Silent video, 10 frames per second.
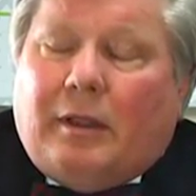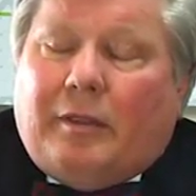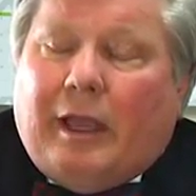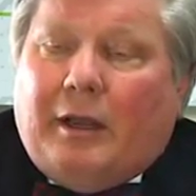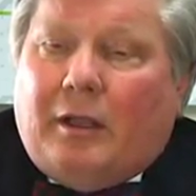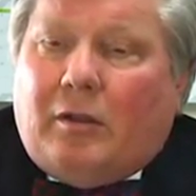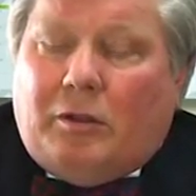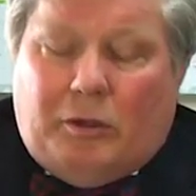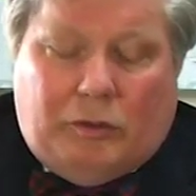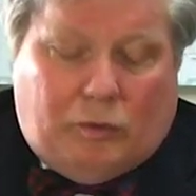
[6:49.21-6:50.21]
That
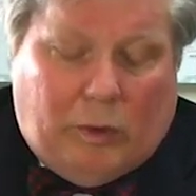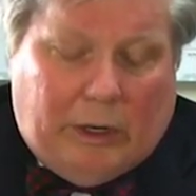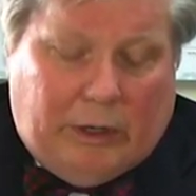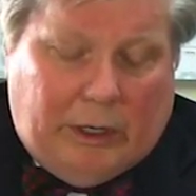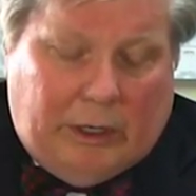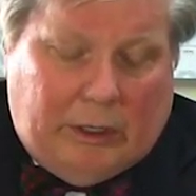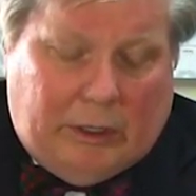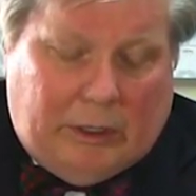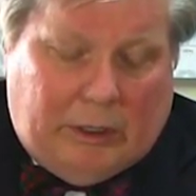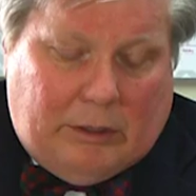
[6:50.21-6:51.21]
includes wearing
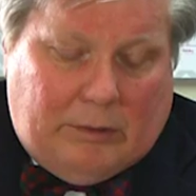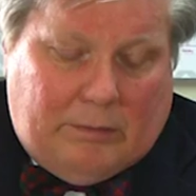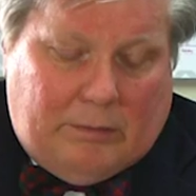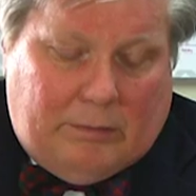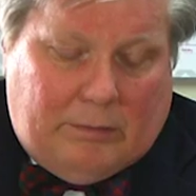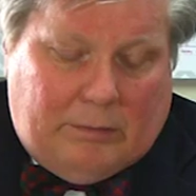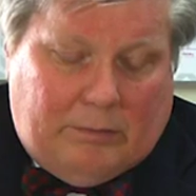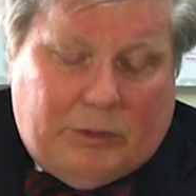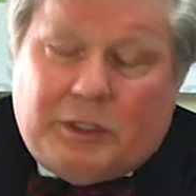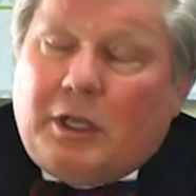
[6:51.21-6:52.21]

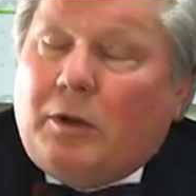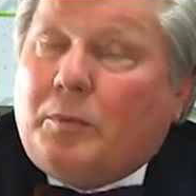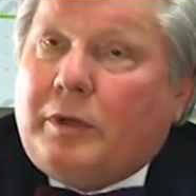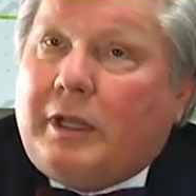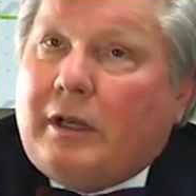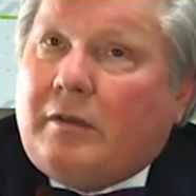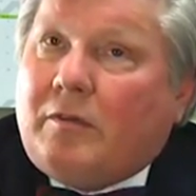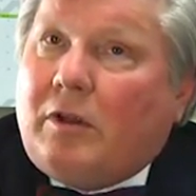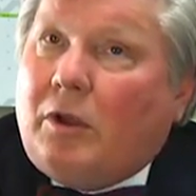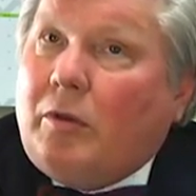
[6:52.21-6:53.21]
mosquito
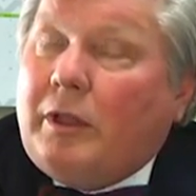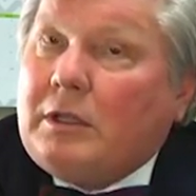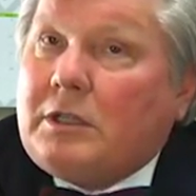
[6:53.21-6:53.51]
protective clothing,